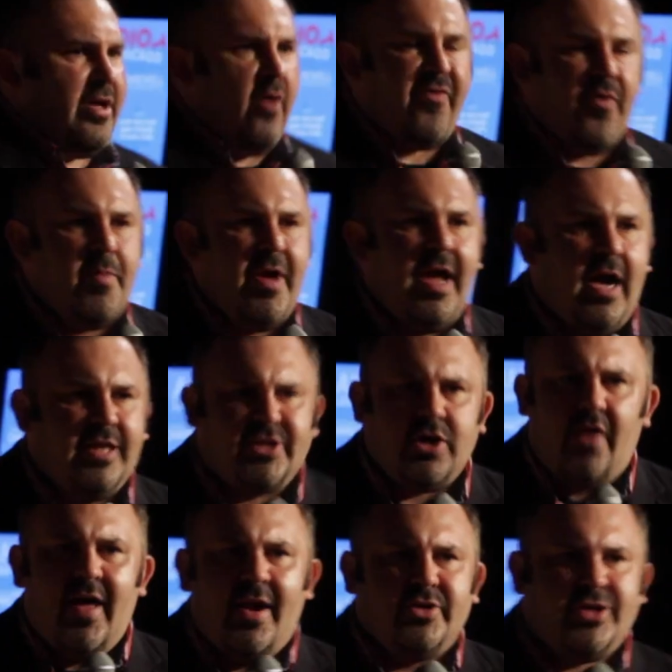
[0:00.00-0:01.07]
you know, for me, I
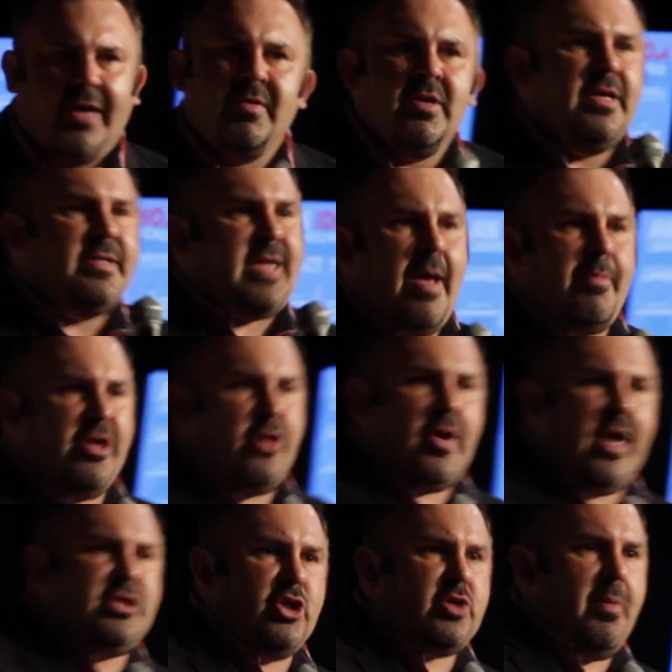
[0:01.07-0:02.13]
saw that and I was like, damn it, you
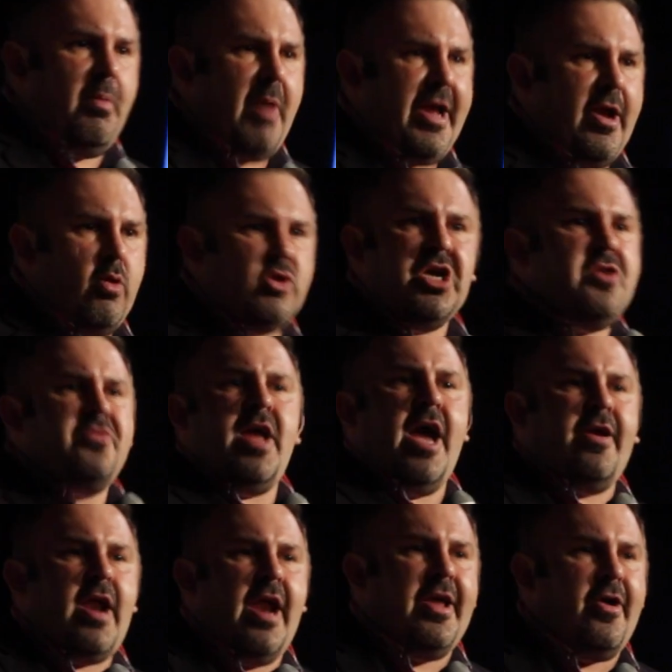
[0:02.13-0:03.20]
guys used to be my heroes. Now
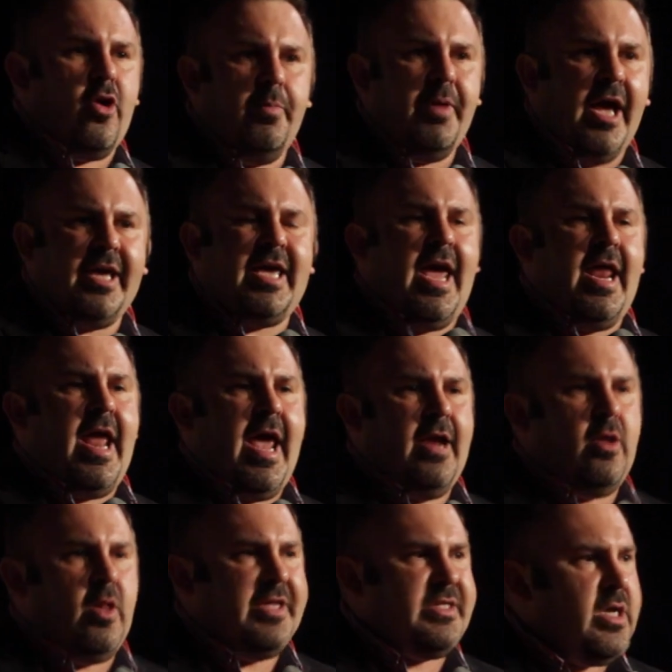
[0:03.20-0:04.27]
you're not a hero to me. I can't
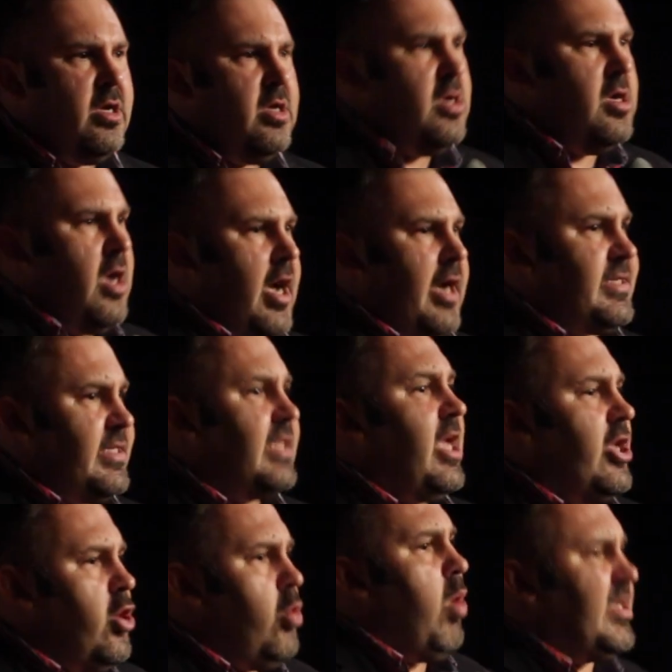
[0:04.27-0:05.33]
handle it. Because I'll tell
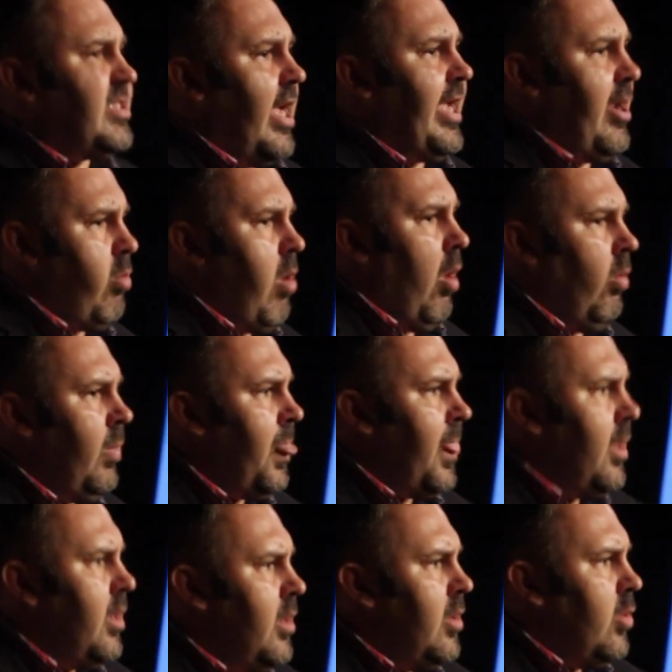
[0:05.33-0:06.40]
you who was a hero.
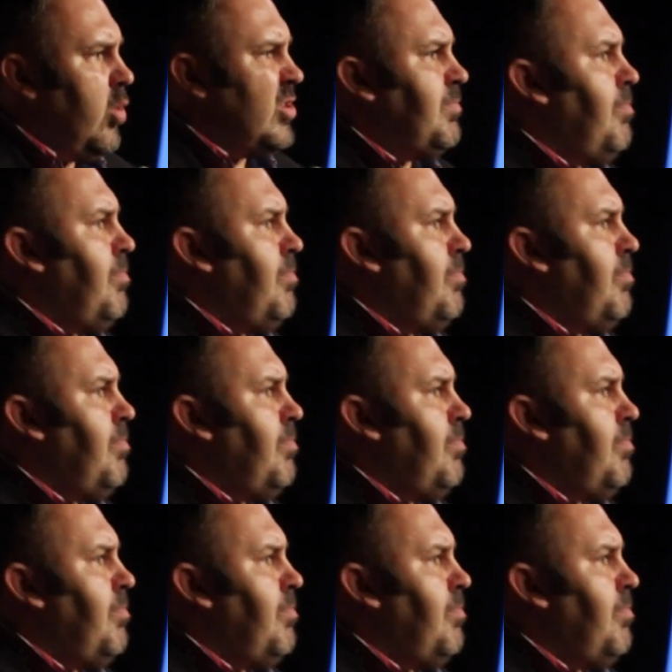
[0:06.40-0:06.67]
Was